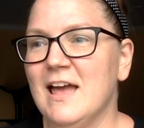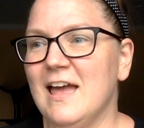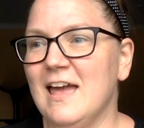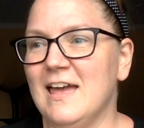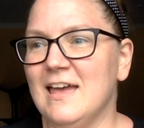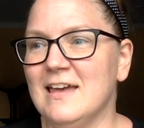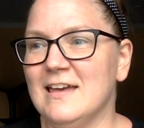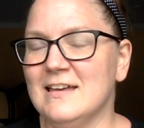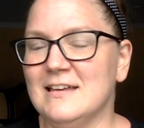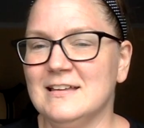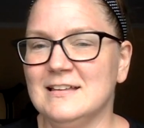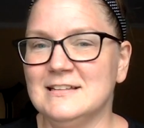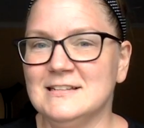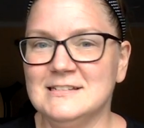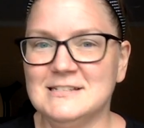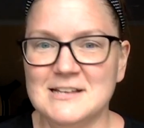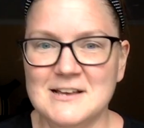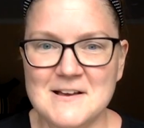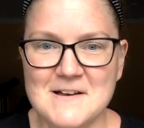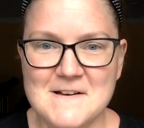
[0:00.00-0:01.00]

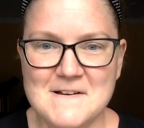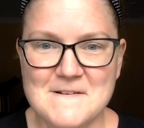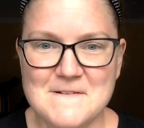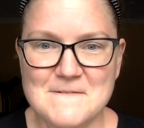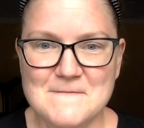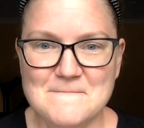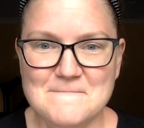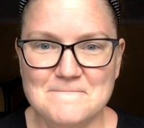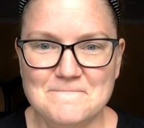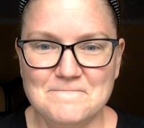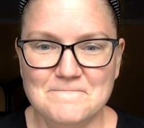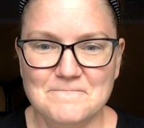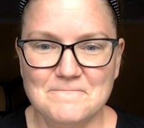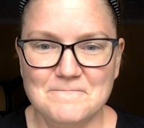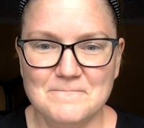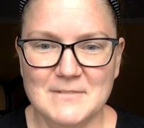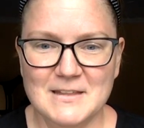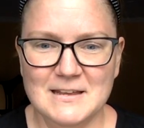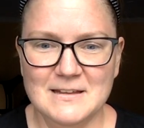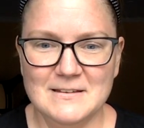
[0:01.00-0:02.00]
And um,
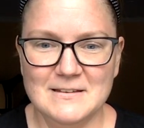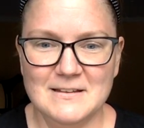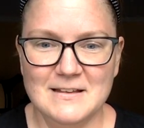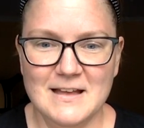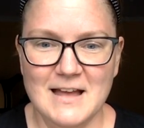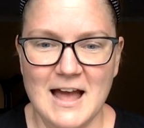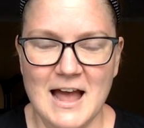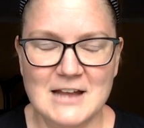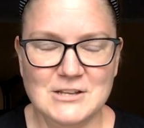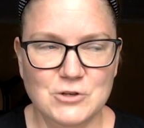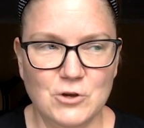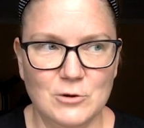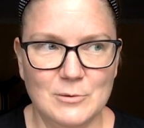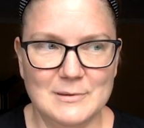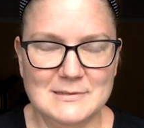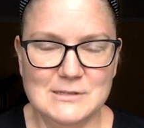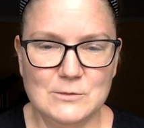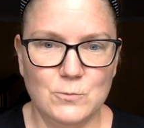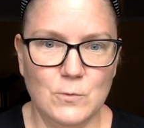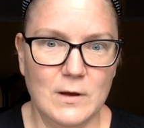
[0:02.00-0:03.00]
I told him,
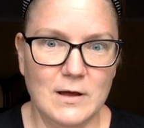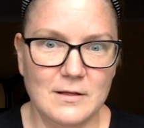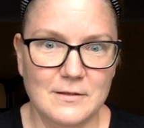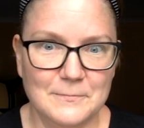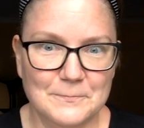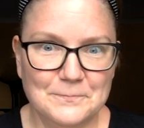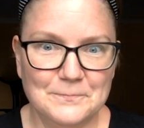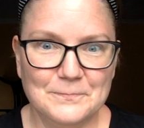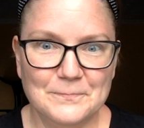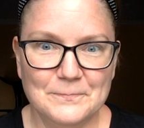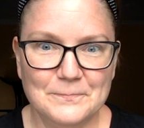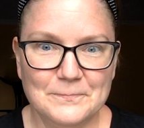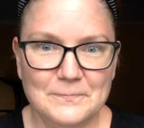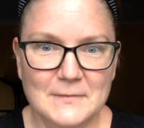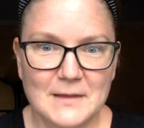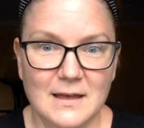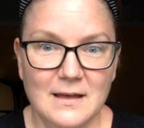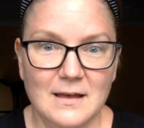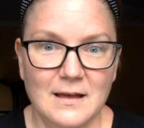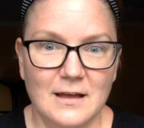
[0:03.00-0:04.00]
I said, Well,
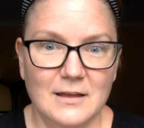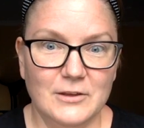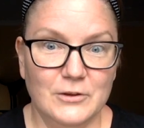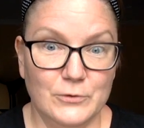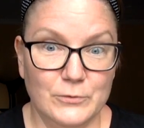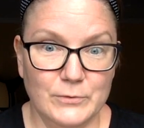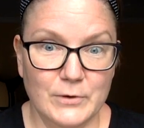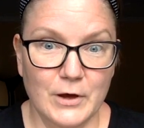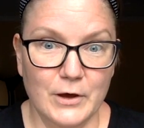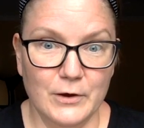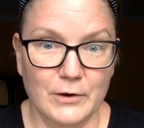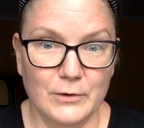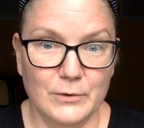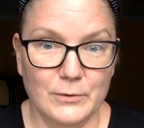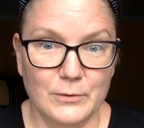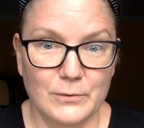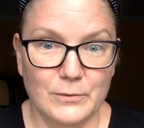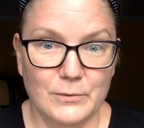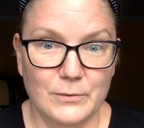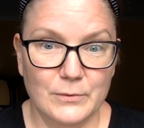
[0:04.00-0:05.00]
you know,
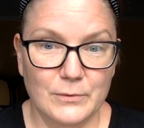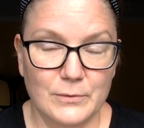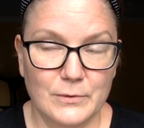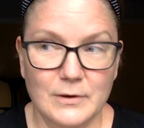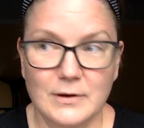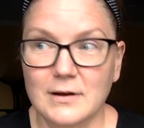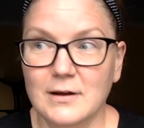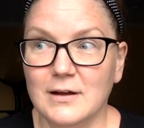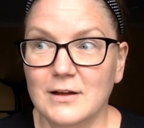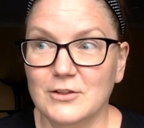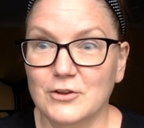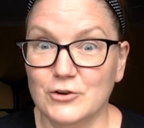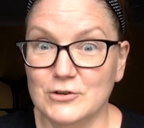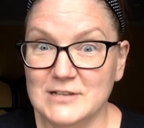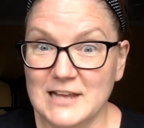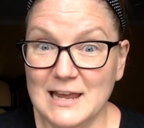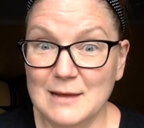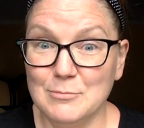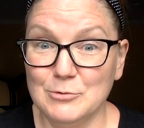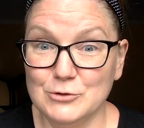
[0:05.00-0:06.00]
your
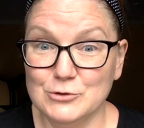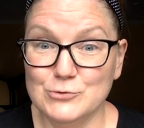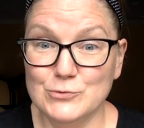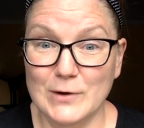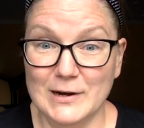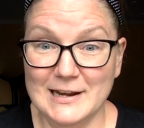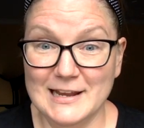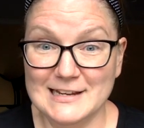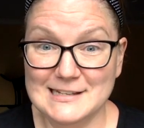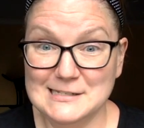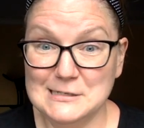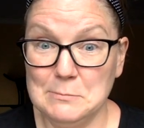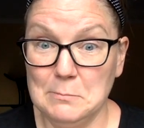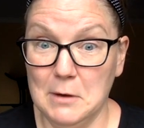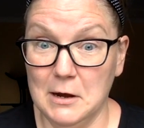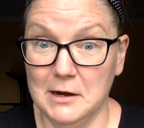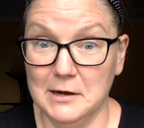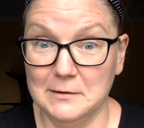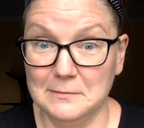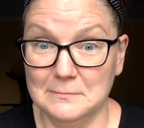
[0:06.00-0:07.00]
table is right next to
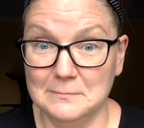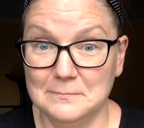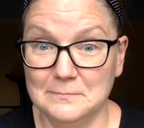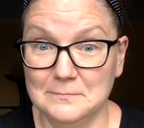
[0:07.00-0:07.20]
mine.